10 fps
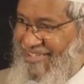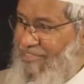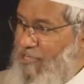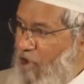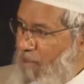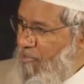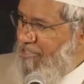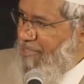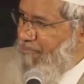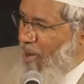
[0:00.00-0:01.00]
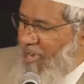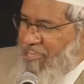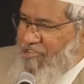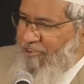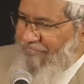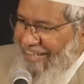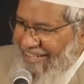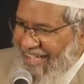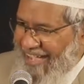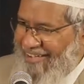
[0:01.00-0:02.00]
The non Muslim politician of
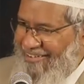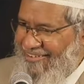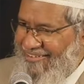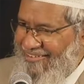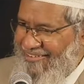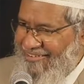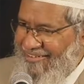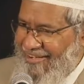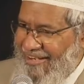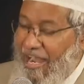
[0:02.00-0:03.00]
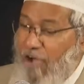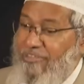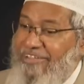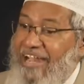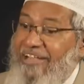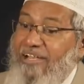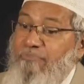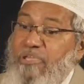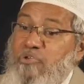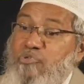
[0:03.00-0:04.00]
India, now they started
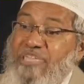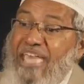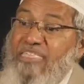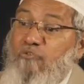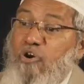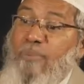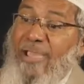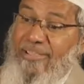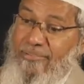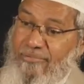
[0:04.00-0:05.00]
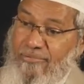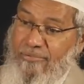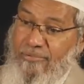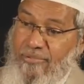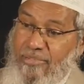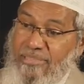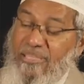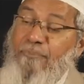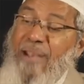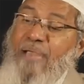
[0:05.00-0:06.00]
me using as a vote bank.
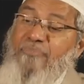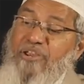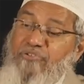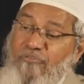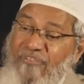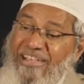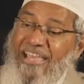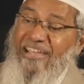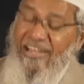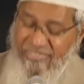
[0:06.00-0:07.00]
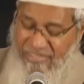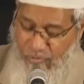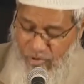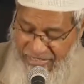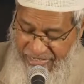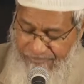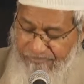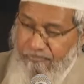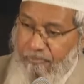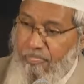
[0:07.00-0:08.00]
The Prime Minister of India, Narendra Modi,
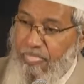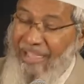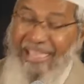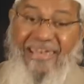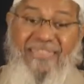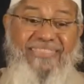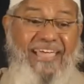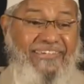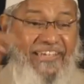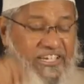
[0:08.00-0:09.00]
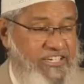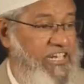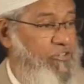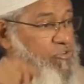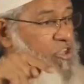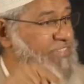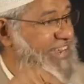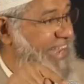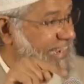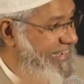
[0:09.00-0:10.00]
in his next election in
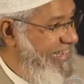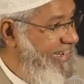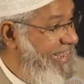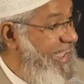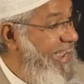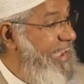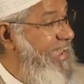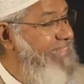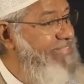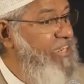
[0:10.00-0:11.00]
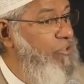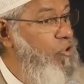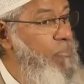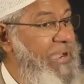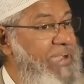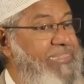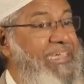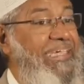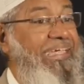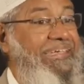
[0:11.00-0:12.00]
2019, in less than two minutes,
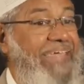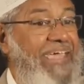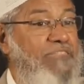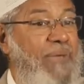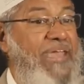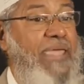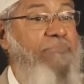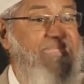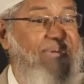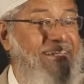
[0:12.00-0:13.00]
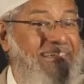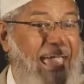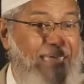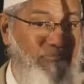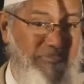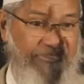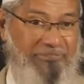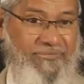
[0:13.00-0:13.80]
he takes my name seven times.